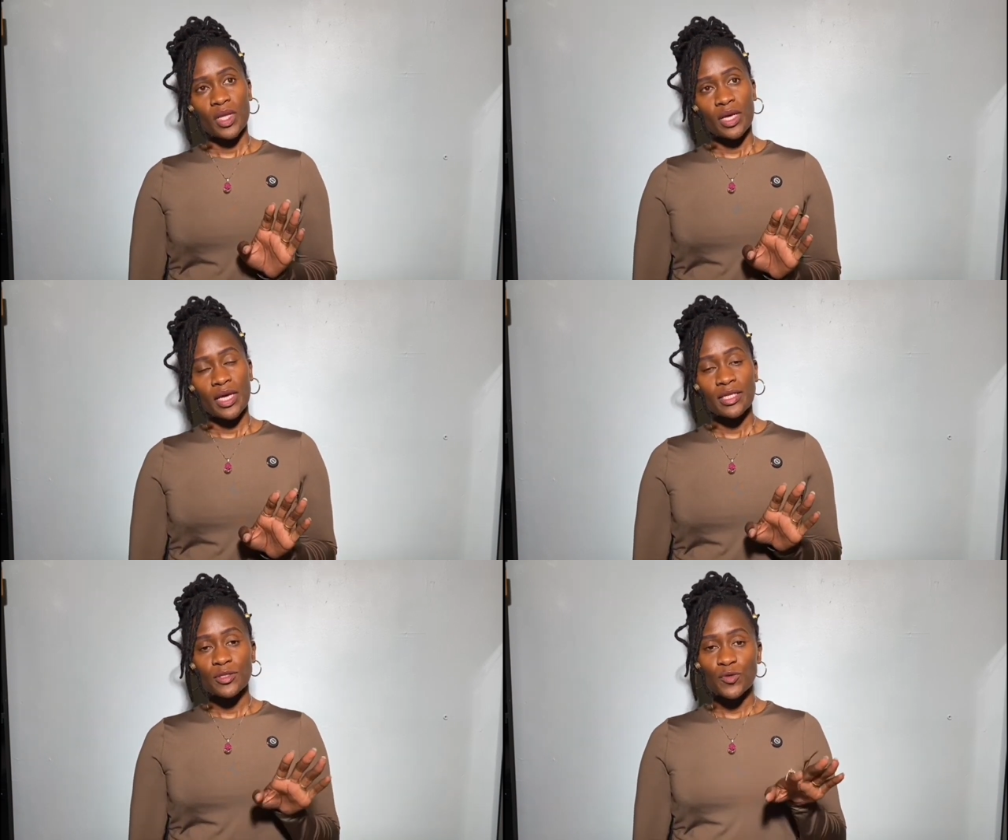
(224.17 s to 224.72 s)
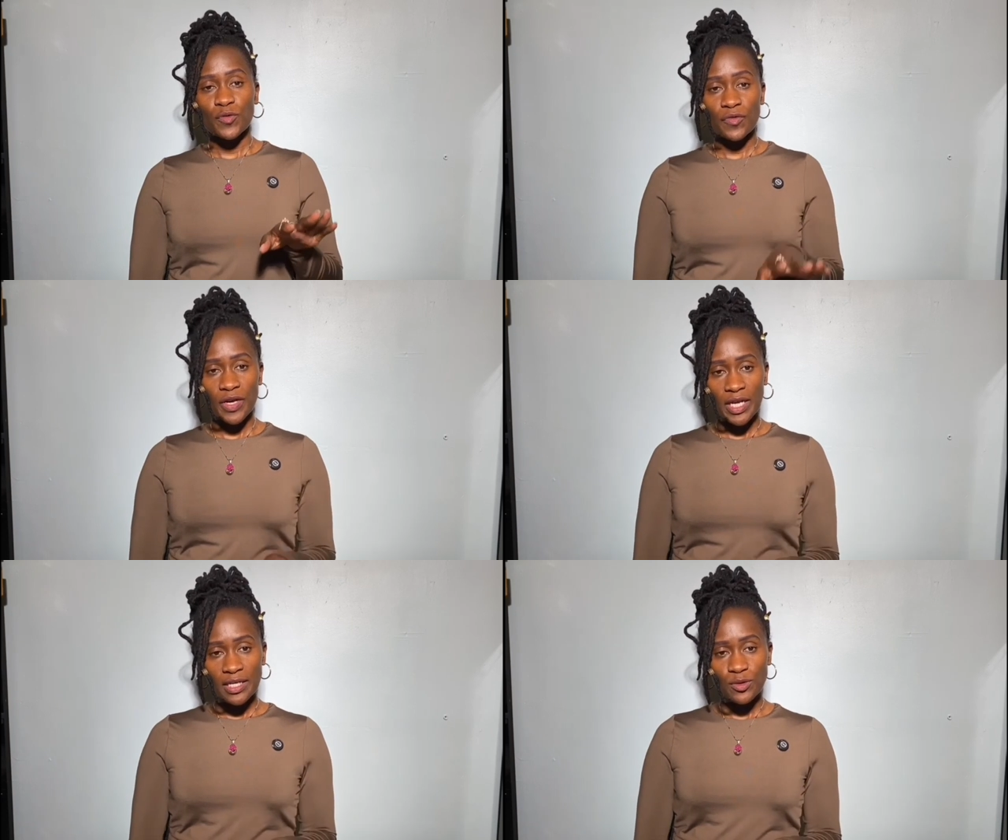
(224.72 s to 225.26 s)
had to
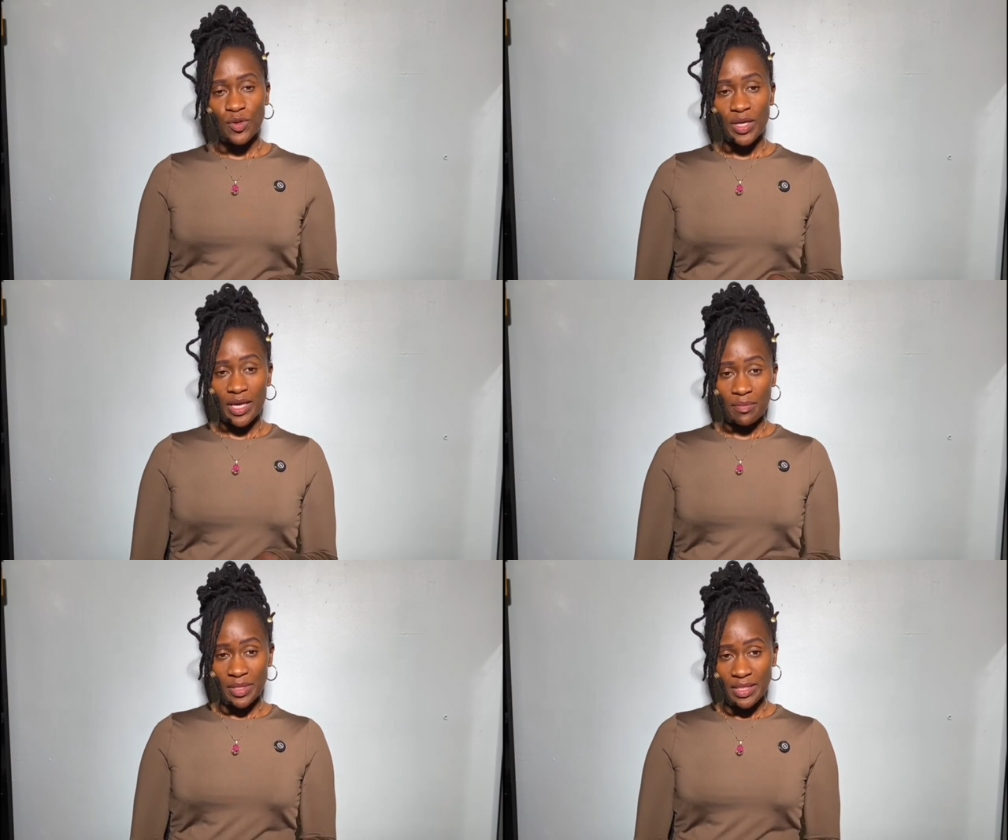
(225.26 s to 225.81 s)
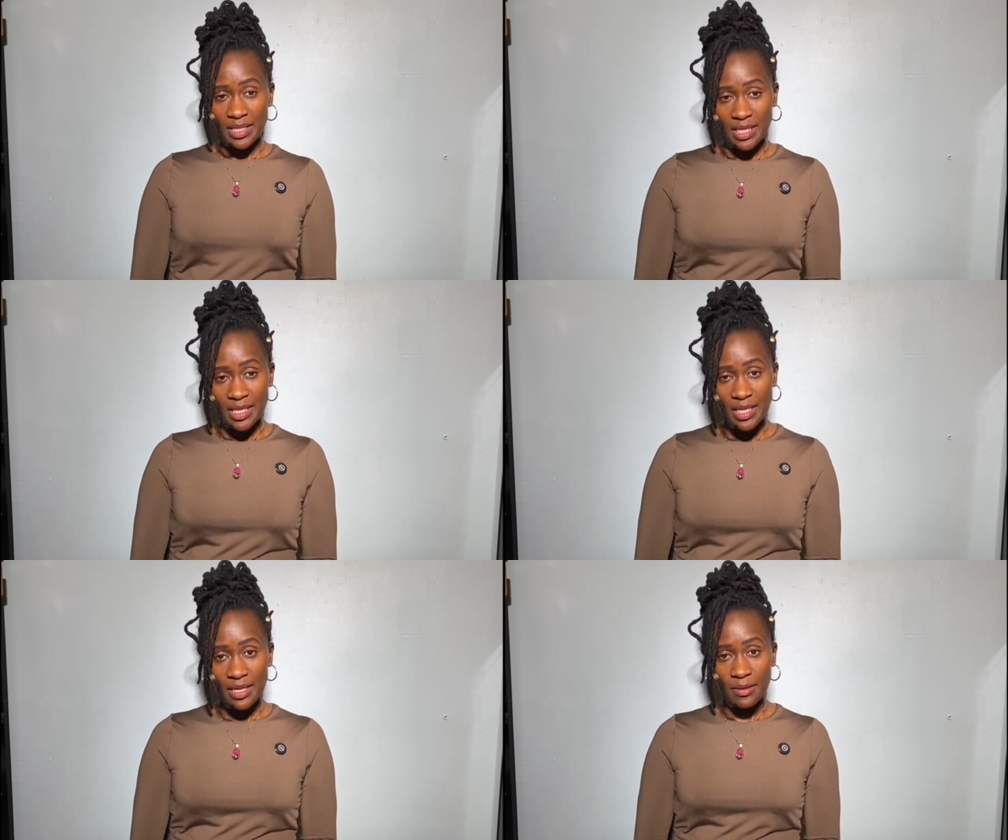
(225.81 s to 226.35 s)
file to the embassy
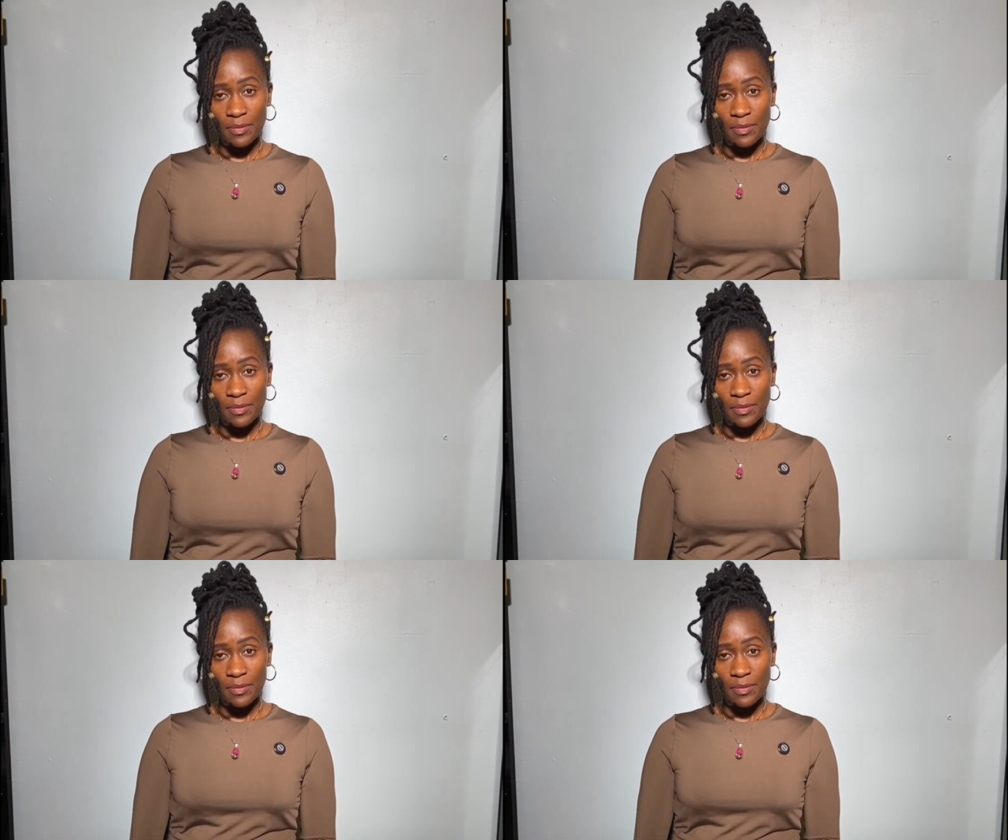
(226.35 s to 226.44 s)
here.